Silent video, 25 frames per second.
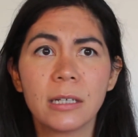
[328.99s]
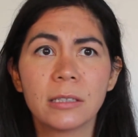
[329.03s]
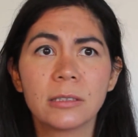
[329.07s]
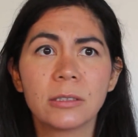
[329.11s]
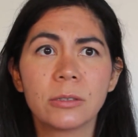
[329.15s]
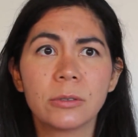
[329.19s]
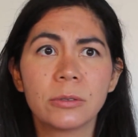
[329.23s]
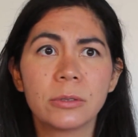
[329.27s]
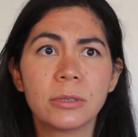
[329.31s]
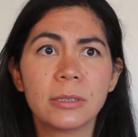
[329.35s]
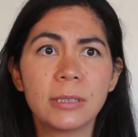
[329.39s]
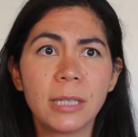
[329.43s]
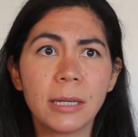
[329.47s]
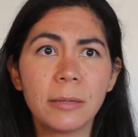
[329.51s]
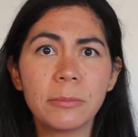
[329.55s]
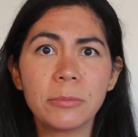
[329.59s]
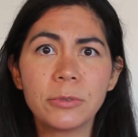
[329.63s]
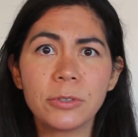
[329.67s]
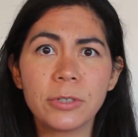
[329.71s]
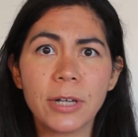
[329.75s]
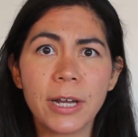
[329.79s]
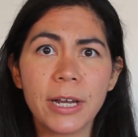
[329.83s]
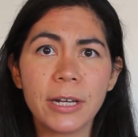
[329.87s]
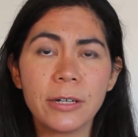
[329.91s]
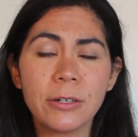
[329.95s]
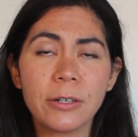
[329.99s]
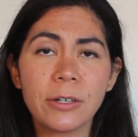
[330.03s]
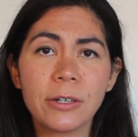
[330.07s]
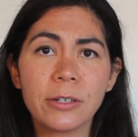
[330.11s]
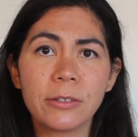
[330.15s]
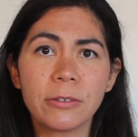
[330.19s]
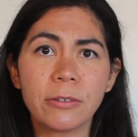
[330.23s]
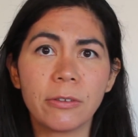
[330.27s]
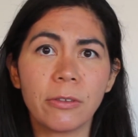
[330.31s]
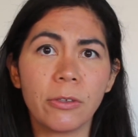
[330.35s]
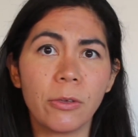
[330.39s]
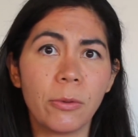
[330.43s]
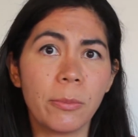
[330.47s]
So some
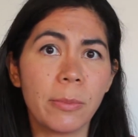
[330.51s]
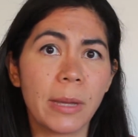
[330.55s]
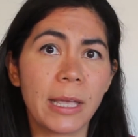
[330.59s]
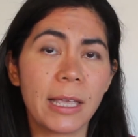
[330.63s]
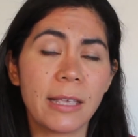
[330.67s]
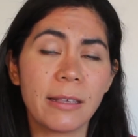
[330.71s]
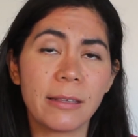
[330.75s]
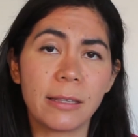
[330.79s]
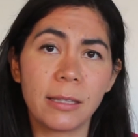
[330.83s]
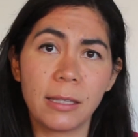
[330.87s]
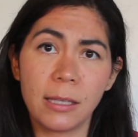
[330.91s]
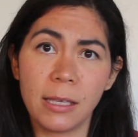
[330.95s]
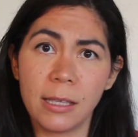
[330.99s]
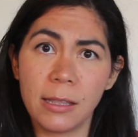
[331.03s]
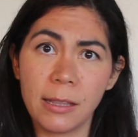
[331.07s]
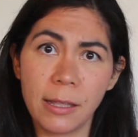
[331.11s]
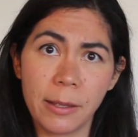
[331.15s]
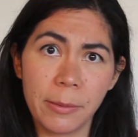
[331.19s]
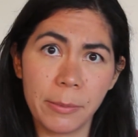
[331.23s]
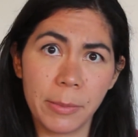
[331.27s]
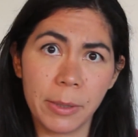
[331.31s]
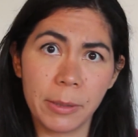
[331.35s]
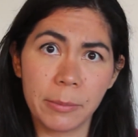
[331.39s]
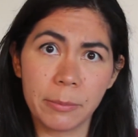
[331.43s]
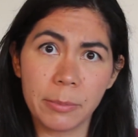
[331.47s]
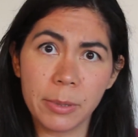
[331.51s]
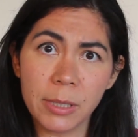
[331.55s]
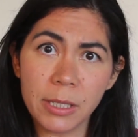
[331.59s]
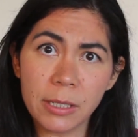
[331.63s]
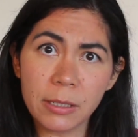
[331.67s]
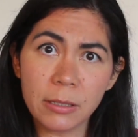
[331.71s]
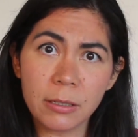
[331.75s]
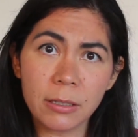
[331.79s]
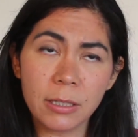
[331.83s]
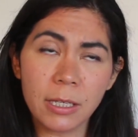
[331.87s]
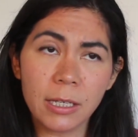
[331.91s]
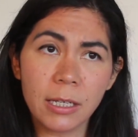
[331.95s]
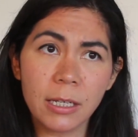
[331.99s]
trainers, you might see them in
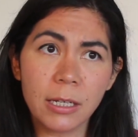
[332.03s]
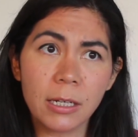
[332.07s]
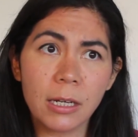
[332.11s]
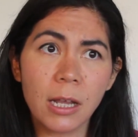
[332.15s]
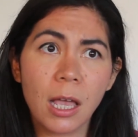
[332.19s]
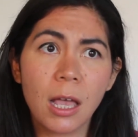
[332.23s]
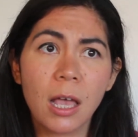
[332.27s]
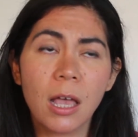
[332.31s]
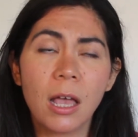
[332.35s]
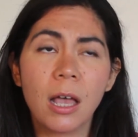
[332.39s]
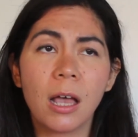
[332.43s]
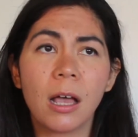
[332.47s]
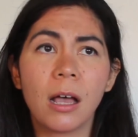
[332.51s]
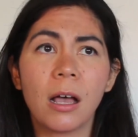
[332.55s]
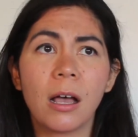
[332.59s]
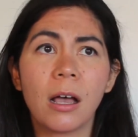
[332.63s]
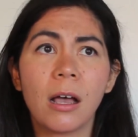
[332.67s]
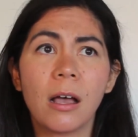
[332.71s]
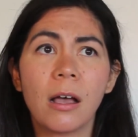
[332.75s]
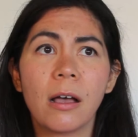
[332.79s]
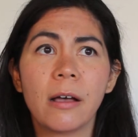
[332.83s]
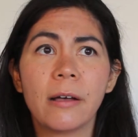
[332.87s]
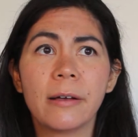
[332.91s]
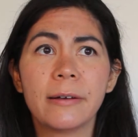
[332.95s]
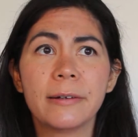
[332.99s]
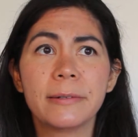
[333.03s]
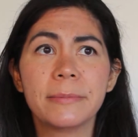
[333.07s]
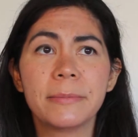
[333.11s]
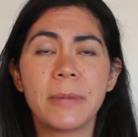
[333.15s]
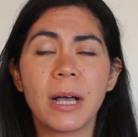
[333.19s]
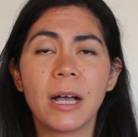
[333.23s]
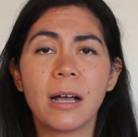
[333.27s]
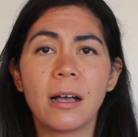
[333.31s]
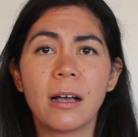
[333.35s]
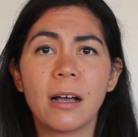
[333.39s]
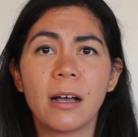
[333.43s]
person um,